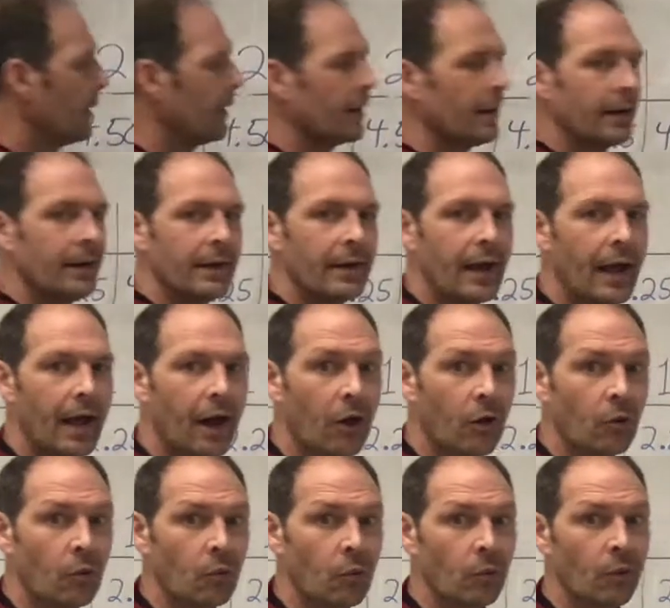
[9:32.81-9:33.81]

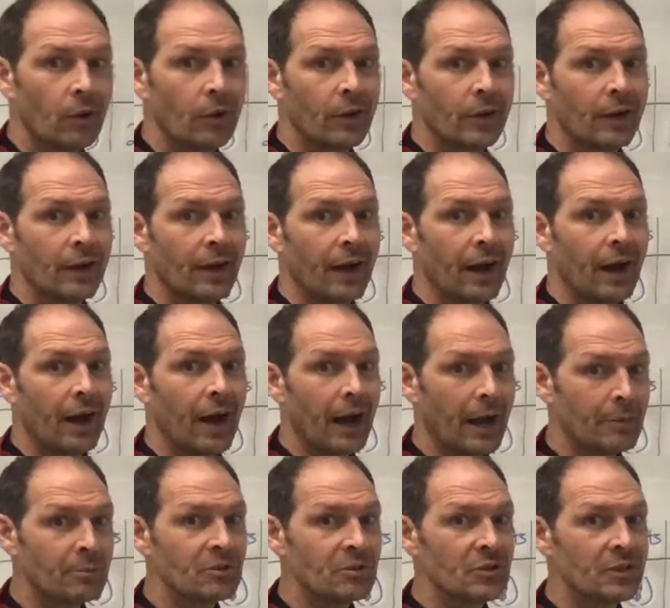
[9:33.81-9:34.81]
Now,
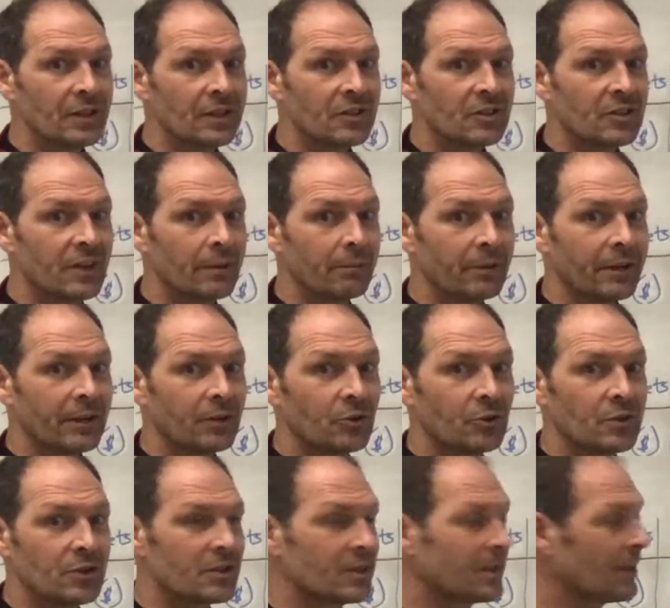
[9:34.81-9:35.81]
I'm seeing something
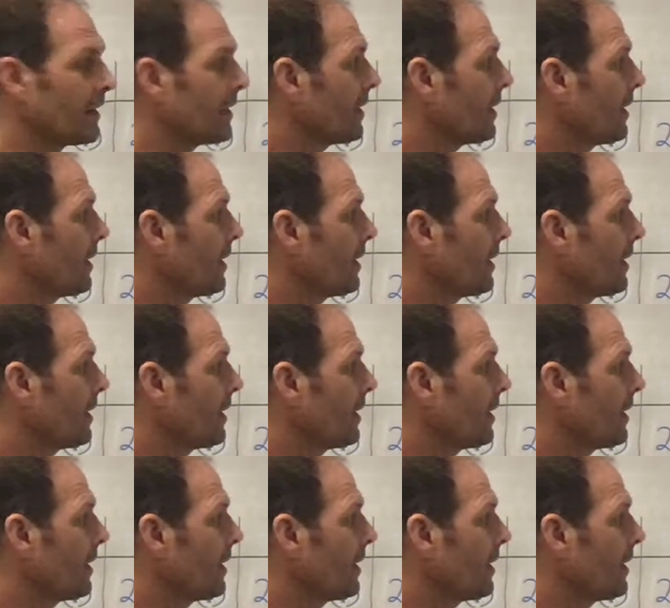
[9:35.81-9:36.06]
interesting.